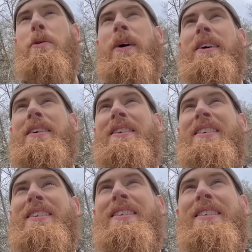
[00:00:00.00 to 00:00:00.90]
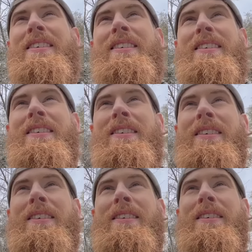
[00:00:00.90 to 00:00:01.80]
way? Yeah, I was not to
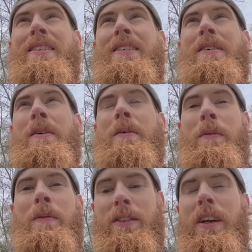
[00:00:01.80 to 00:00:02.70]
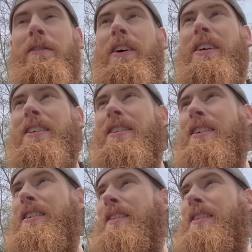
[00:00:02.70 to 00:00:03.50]
get a good grip but It's not very easy.